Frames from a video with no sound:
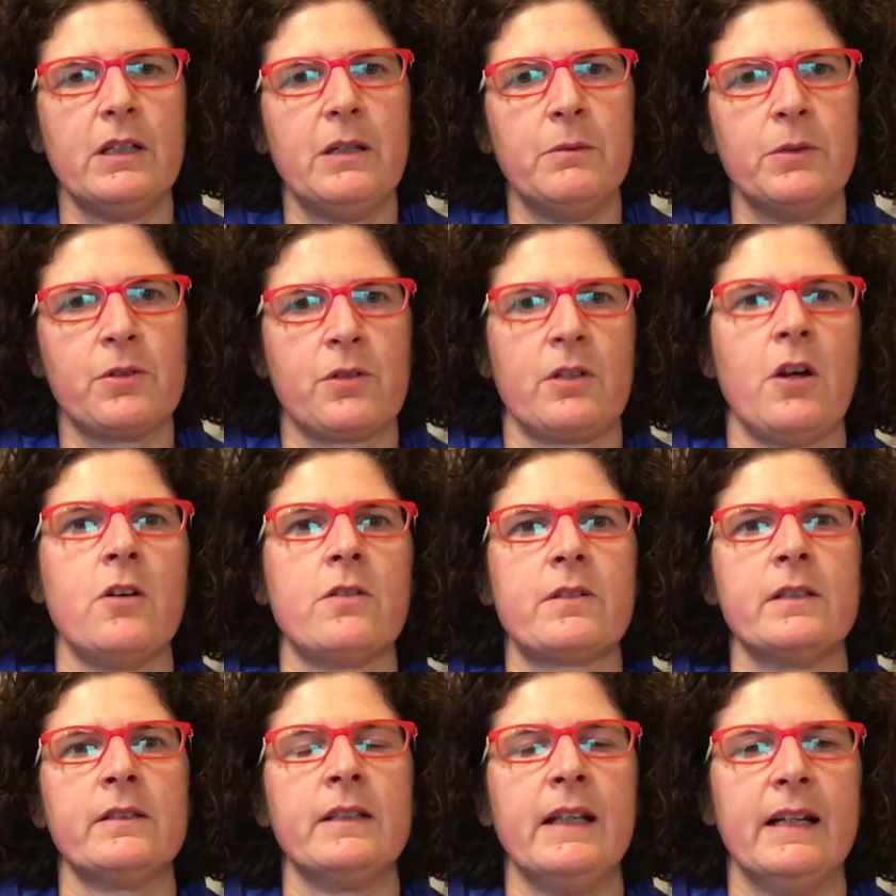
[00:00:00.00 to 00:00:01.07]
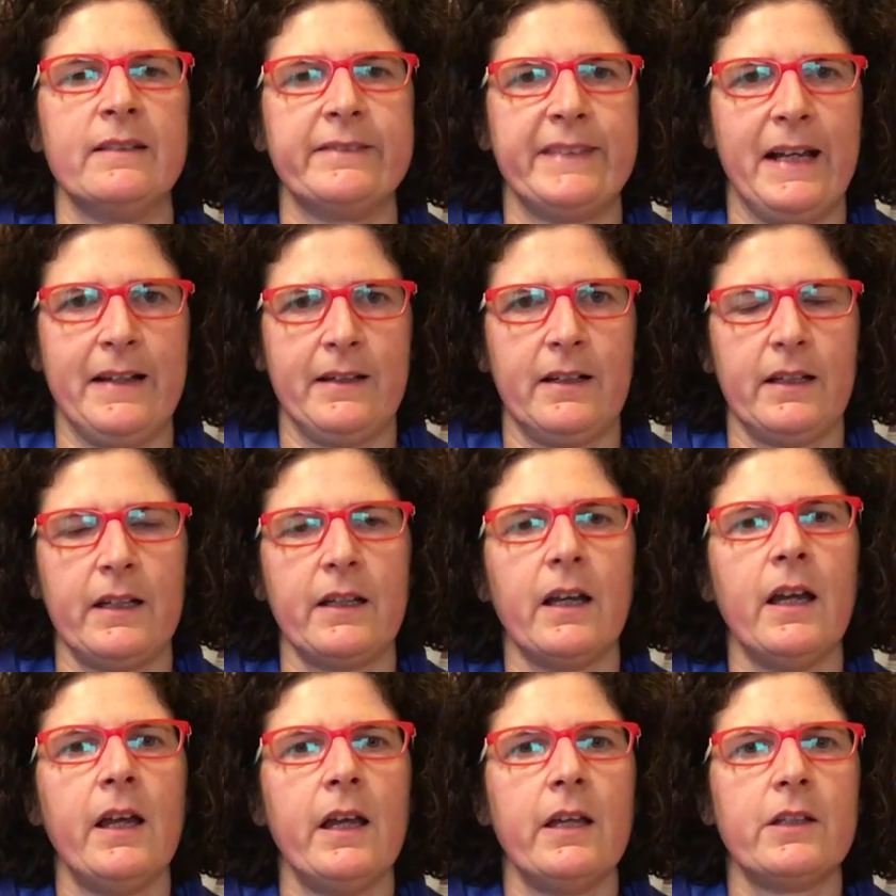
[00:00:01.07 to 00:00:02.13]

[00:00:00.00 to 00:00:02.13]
and I was constantly untangling